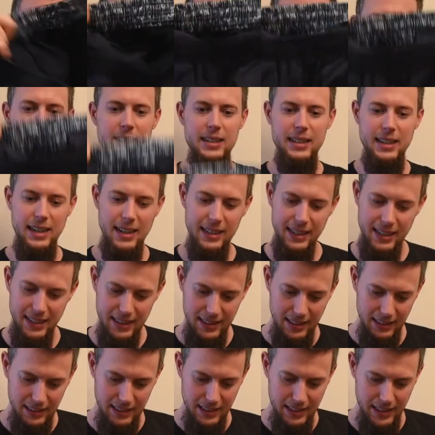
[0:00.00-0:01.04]
so I did not
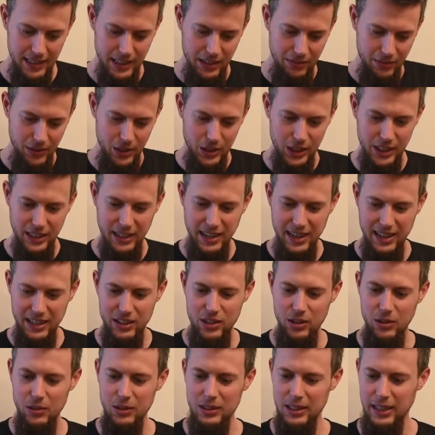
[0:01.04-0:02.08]
get the lined version. I
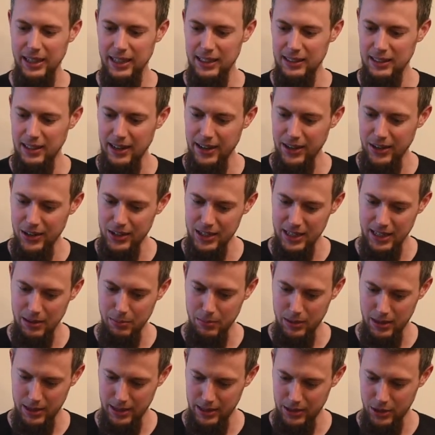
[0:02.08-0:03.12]
don't like liners in
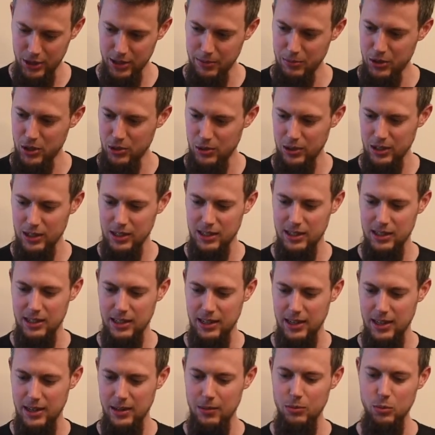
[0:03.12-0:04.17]
my gym shorts because
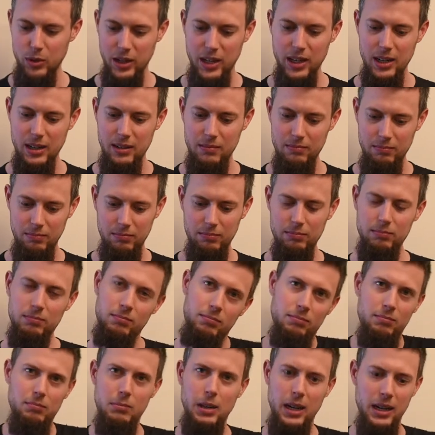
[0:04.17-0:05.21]
I wear
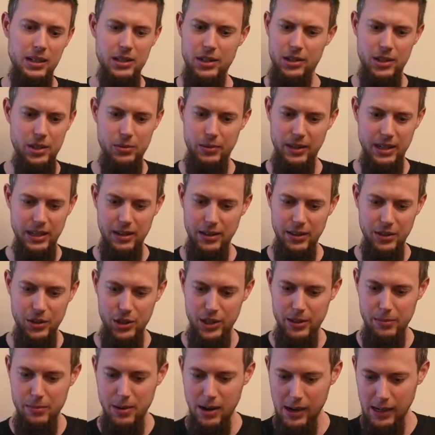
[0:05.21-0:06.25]
boxers when I go to the
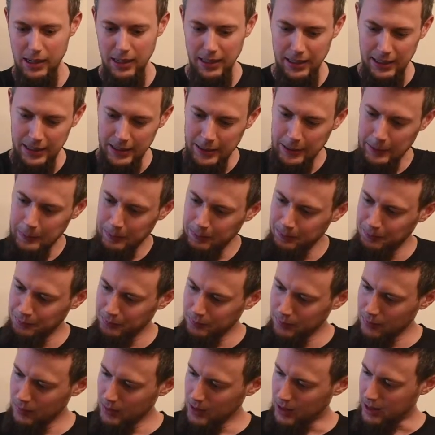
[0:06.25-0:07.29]
gym.
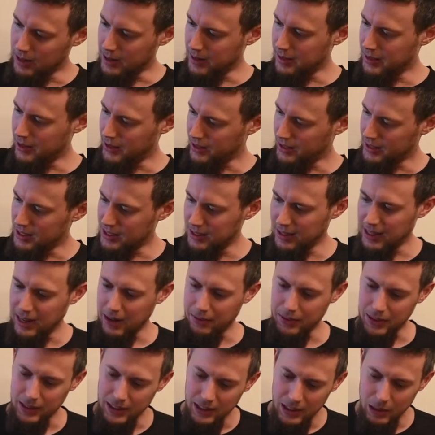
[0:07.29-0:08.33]
Uh, and then you can see they
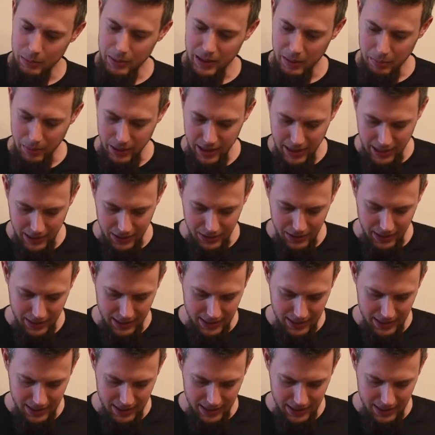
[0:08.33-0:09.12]
have a little bit of branding on the